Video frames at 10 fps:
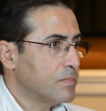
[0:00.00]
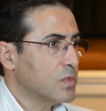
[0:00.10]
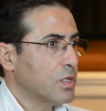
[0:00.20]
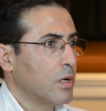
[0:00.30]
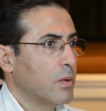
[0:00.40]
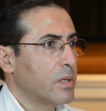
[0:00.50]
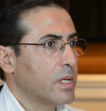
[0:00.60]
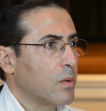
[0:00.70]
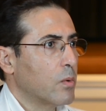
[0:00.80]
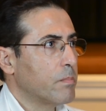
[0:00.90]
So,
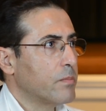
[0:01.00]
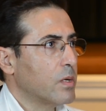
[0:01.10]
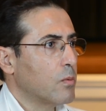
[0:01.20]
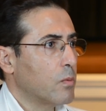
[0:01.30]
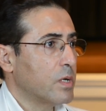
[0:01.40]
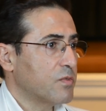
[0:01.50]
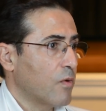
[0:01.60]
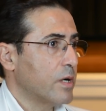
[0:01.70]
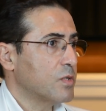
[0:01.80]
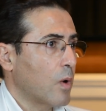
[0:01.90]
as
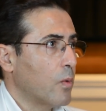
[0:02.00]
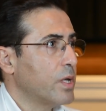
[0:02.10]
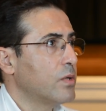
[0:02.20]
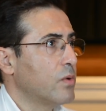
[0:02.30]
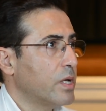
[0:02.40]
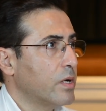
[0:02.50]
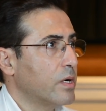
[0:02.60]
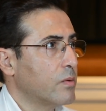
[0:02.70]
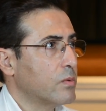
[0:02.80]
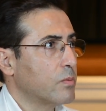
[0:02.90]
far as what we do
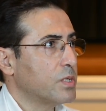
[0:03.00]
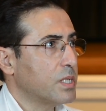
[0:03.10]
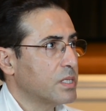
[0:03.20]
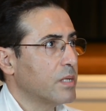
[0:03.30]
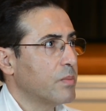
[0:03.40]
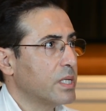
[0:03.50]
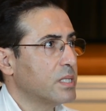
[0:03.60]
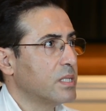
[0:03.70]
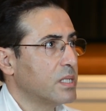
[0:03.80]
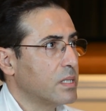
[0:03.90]
here, when we see somebody,
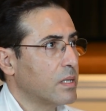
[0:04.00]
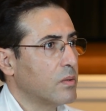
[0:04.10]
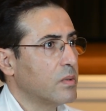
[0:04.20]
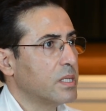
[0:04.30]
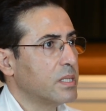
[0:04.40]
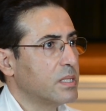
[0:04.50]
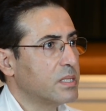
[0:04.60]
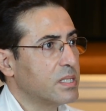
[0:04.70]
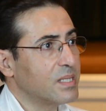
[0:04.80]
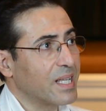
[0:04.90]

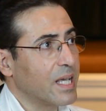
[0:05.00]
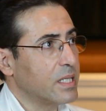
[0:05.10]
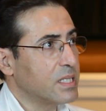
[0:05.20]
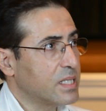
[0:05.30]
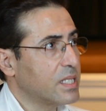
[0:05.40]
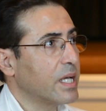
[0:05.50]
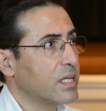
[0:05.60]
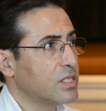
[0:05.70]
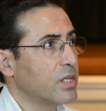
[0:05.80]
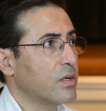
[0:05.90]
is getting sick
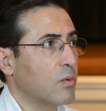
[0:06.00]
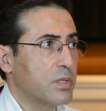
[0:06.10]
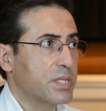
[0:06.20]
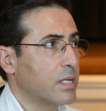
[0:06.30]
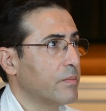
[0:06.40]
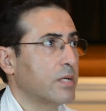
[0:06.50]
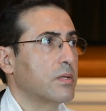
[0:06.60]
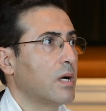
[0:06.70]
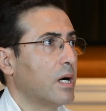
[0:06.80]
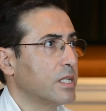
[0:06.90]
and sicker, we'll send them out
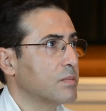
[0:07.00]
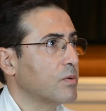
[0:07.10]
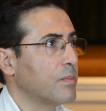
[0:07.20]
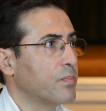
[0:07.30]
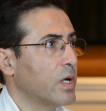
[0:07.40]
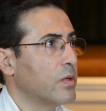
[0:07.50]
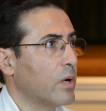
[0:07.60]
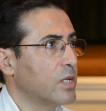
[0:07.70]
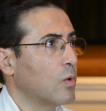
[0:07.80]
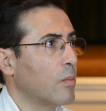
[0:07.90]
to the hospital.
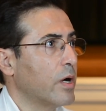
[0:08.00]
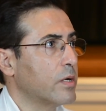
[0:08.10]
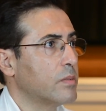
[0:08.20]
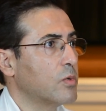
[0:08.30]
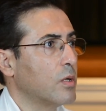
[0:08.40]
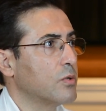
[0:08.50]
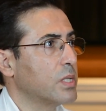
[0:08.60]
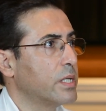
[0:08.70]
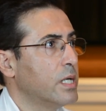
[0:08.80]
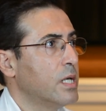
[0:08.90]
Otherwise, we'll monitor them
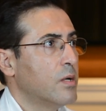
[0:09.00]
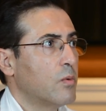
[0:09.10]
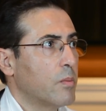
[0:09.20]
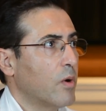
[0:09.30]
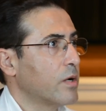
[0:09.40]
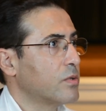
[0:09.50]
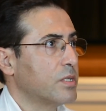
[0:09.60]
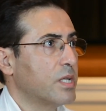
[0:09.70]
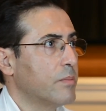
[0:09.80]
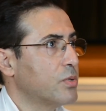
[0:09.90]
closely. We monitor
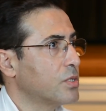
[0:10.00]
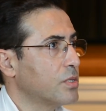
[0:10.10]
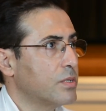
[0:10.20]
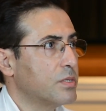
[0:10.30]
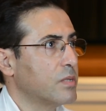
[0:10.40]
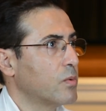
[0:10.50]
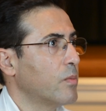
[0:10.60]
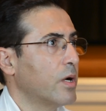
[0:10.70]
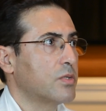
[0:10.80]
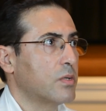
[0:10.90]
temperatures and we
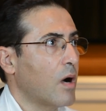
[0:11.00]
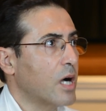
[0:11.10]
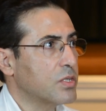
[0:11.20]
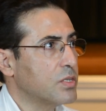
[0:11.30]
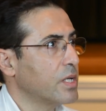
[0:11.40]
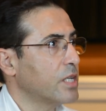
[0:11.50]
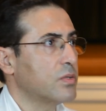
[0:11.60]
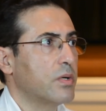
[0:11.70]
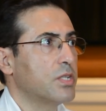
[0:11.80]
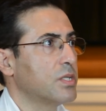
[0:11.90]
monitor oxygen
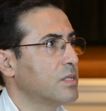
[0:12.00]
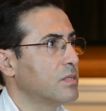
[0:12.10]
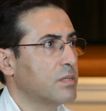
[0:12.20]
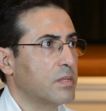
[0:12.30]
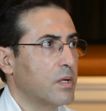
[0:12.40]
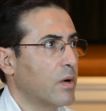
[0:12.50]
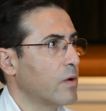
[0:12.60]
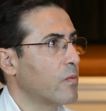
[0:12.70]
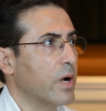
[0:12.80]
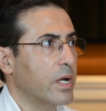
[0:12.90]
saturations, on
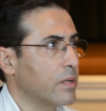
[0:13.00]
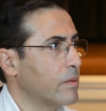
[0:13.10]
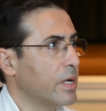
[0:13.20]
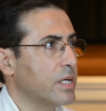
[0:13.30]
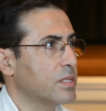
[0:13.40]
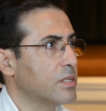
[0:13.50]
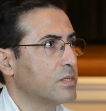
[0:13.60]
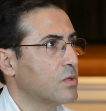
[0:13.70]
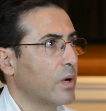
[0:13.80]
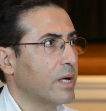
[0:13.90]
a regular basis
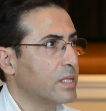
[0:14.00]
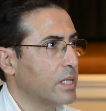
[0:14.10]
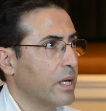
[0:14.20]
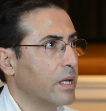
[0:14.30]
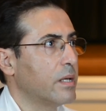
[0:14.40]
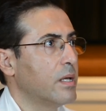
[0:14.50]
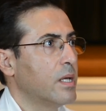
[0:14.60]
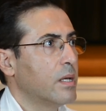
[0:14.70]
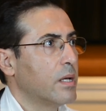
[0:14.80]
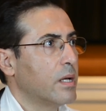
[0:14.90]
throughout the day,
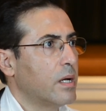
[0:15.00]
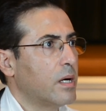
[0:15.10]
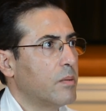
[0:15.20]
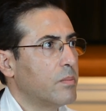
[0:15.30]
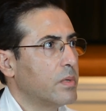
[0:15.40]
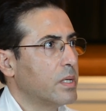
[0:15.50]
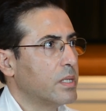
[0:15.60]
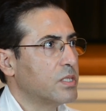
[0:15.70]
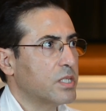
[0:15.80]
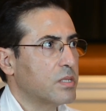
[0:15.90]

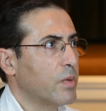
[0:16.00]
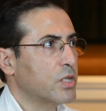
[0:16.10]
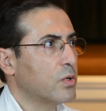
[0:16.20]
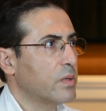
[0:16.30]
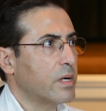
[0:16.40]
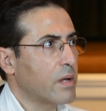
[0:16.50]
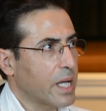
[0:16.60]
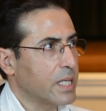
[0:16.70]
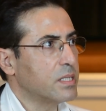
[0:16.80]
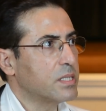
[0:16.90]
and just to make sure they're
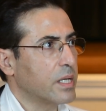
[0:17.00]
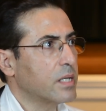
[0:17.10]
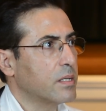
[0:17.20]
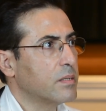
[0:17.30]
not getting sick.